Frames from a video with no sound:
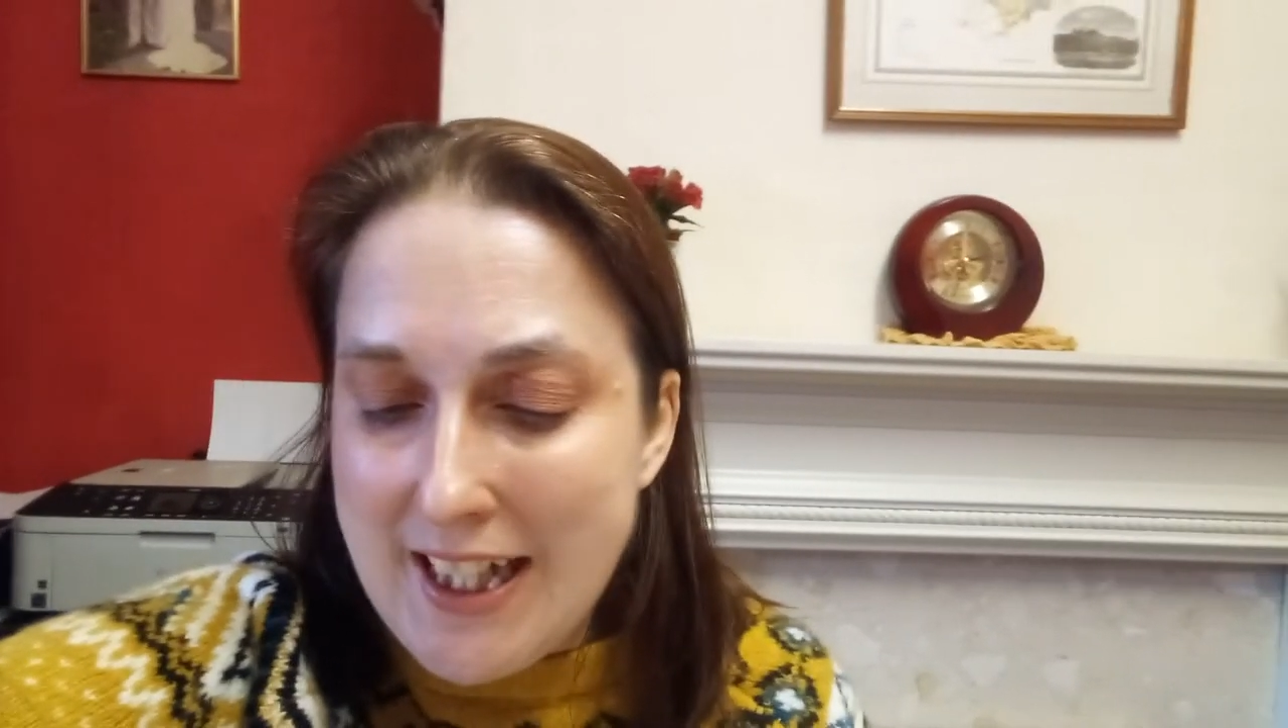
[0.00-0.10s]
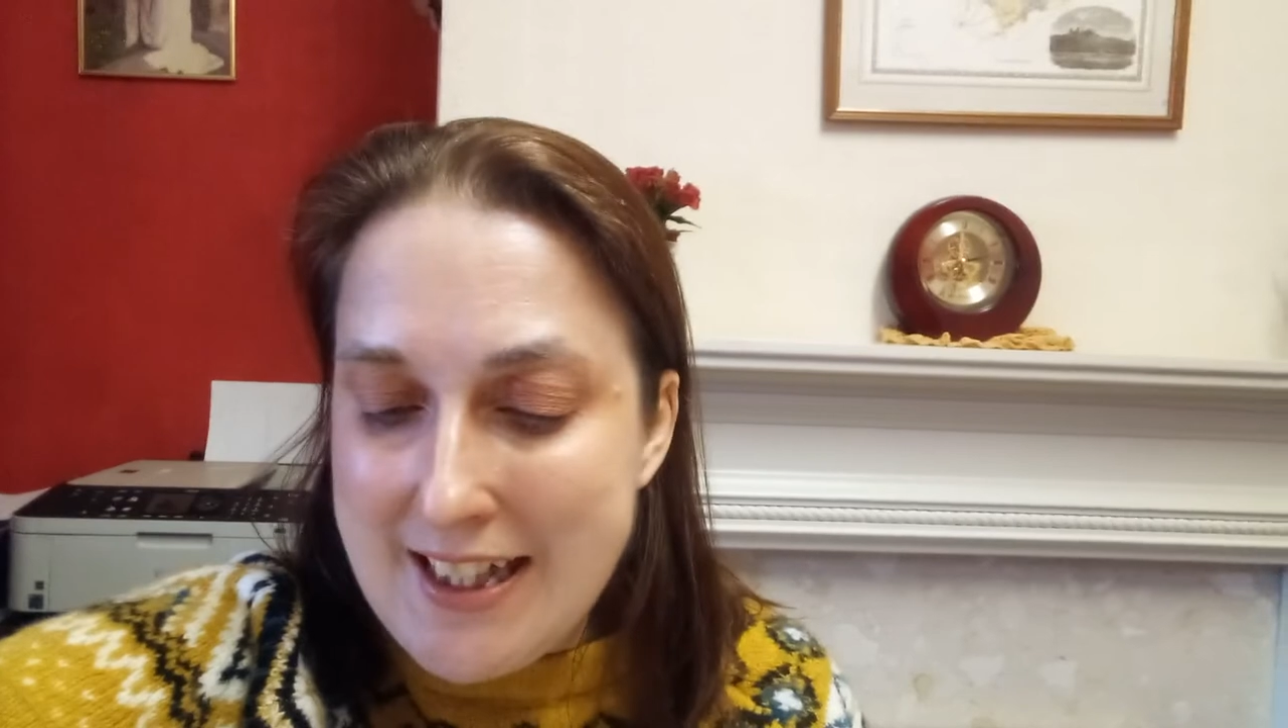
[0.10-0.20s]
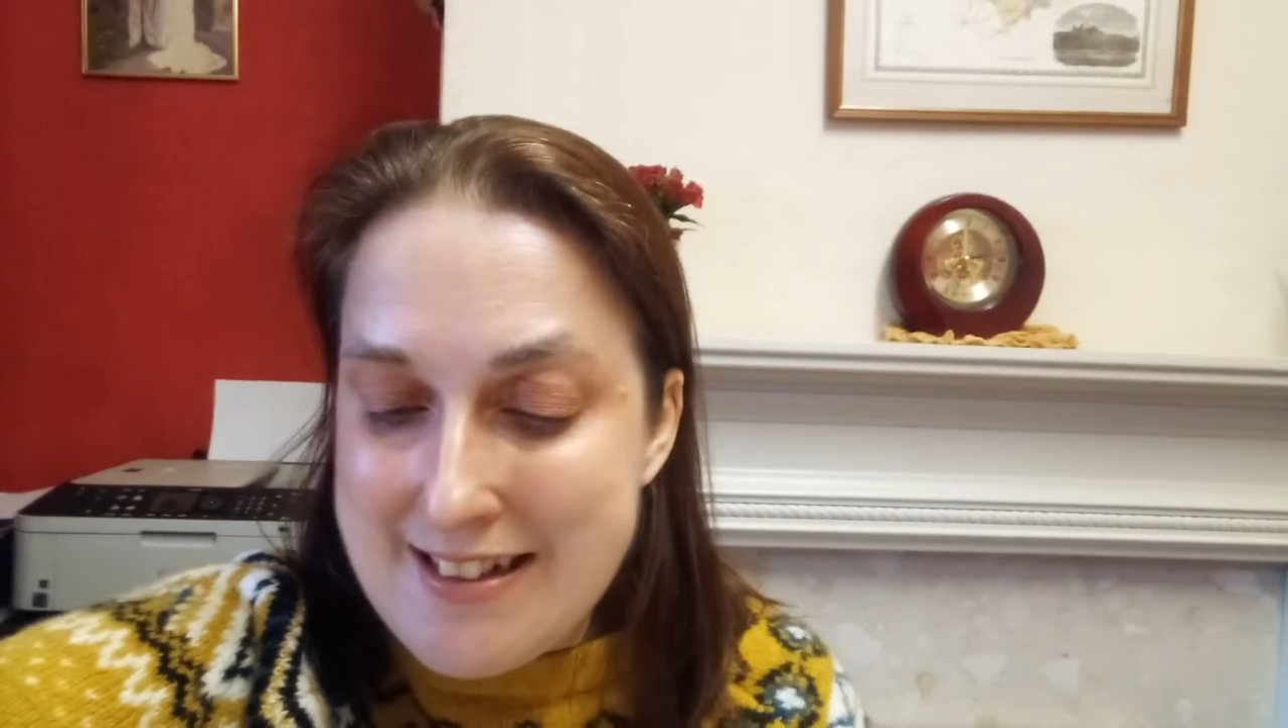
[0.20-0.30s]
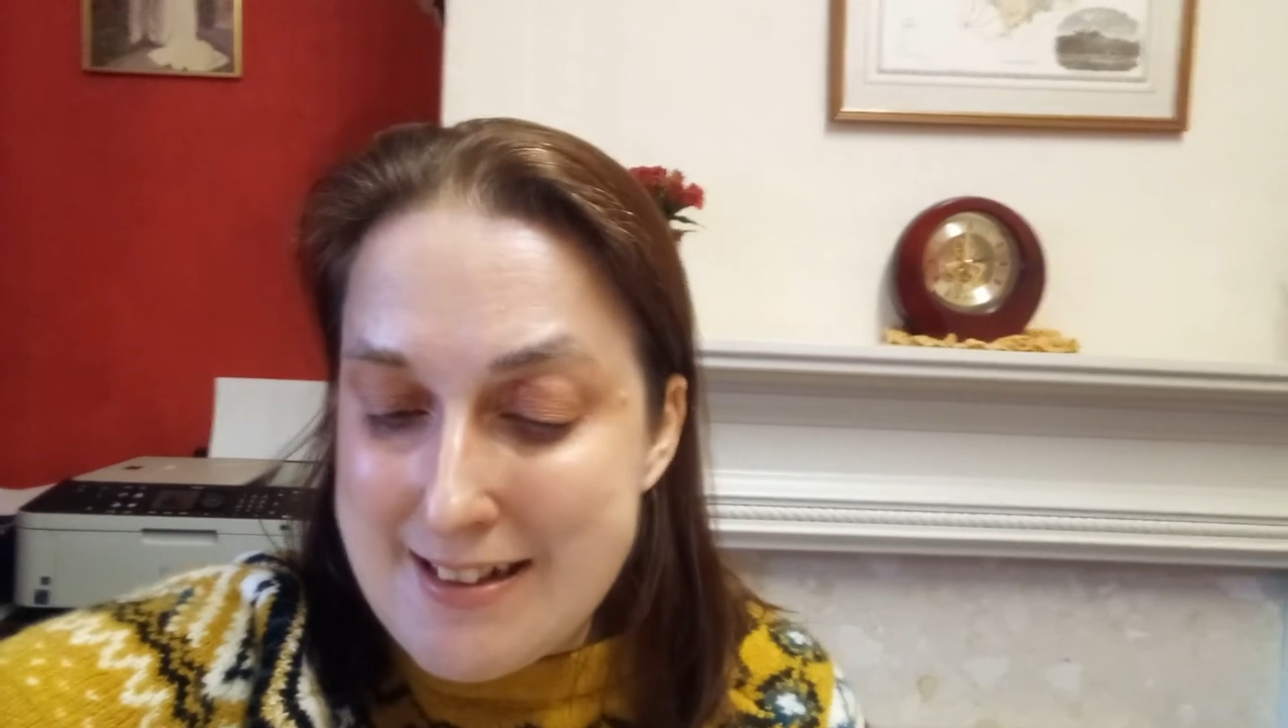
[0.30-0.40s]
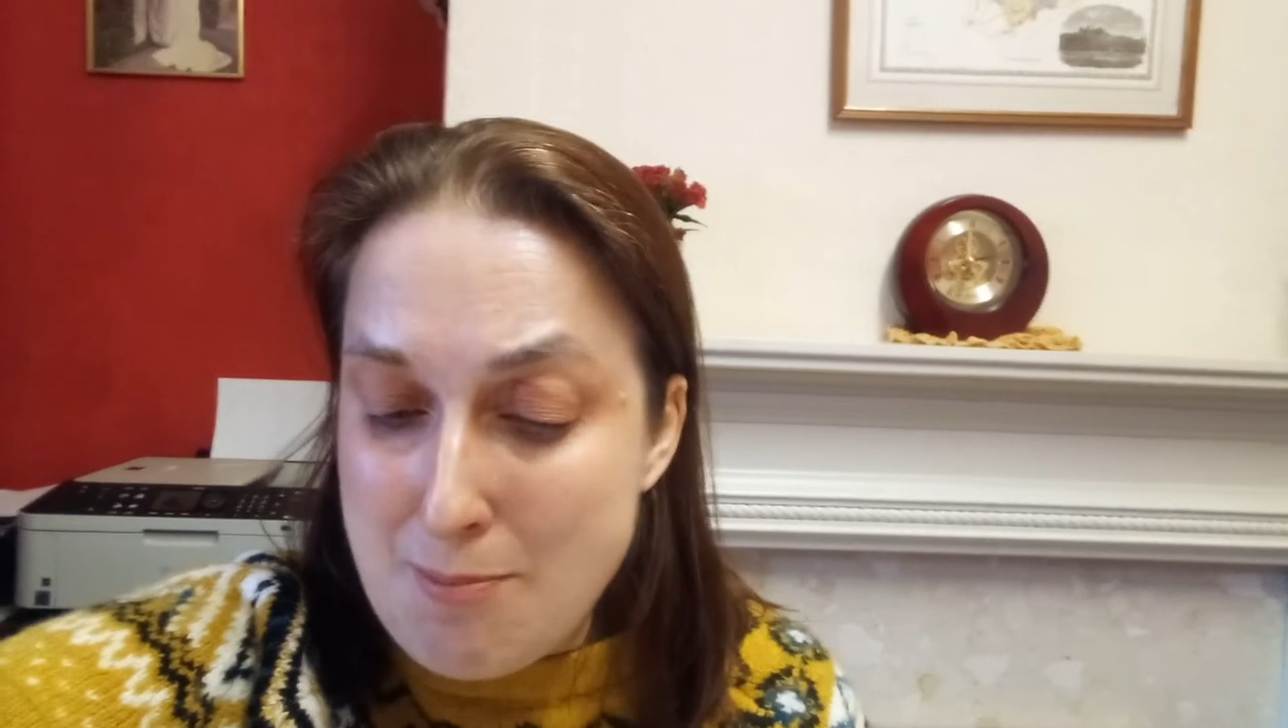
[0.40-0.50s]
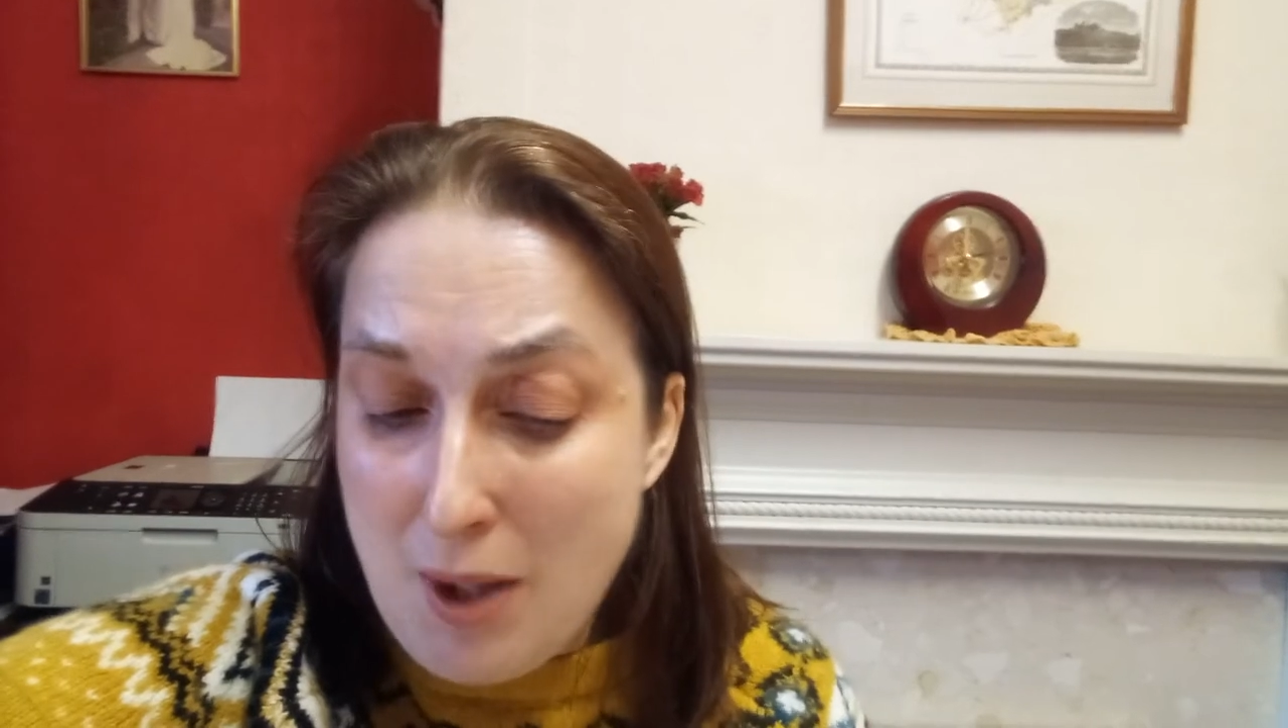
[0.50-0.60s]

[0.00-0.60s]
is the